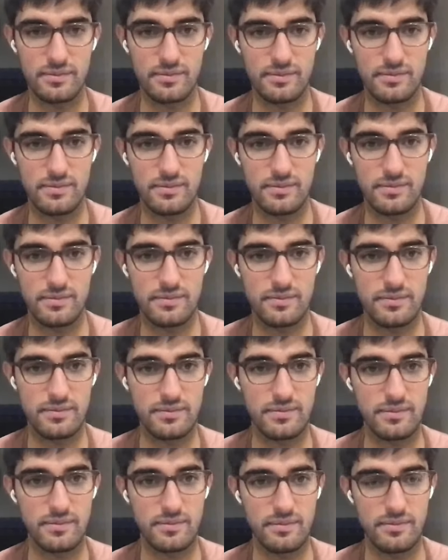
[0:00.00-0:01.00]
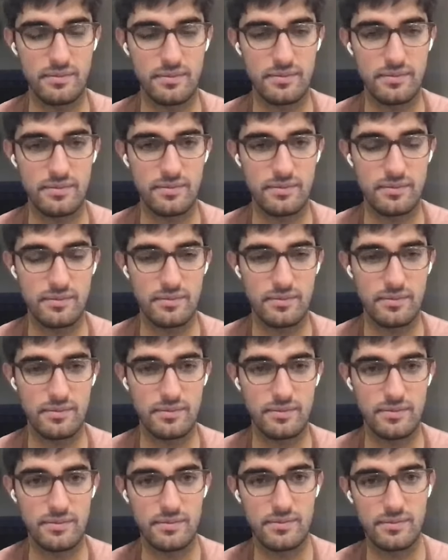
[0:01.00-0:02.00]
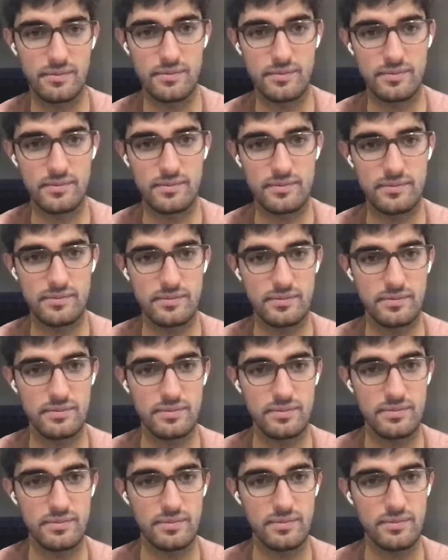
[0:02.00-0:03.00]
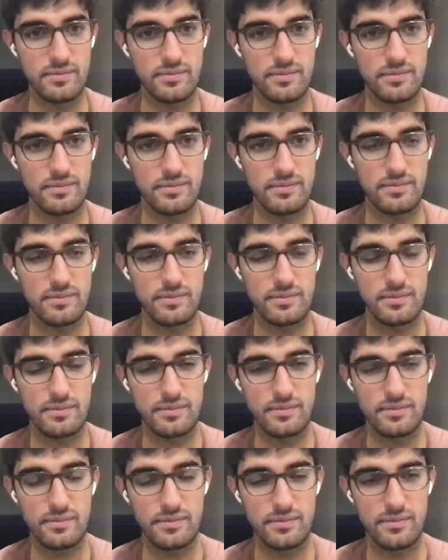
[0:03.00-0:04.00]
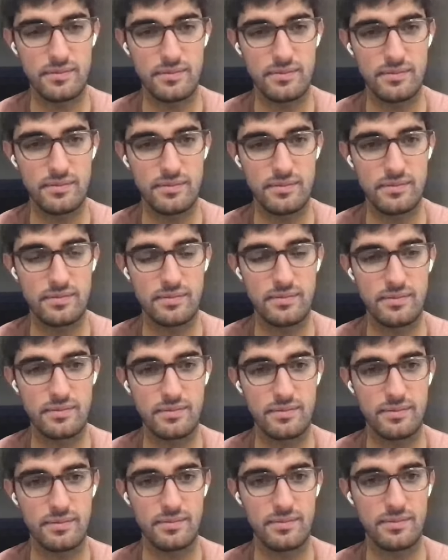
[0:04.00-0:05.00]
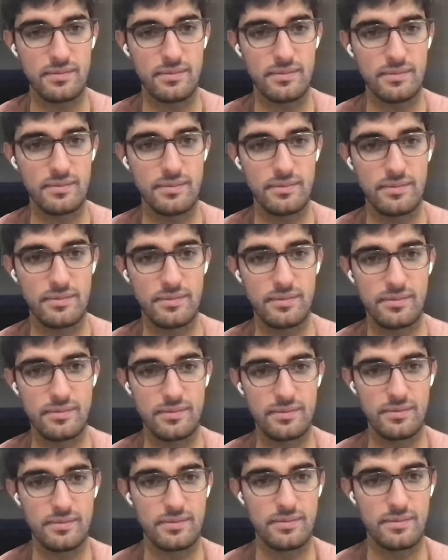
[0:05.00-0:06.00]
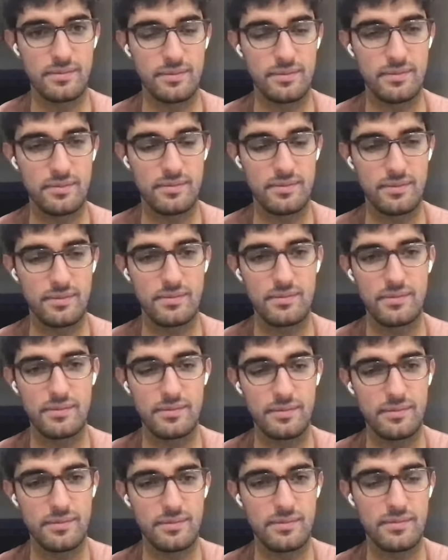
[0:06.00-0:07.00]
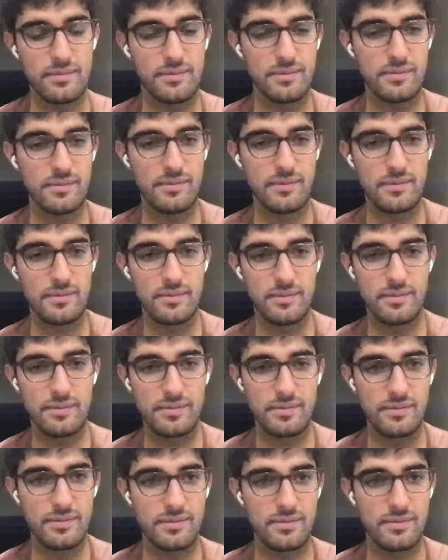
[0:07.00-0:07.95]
(silent)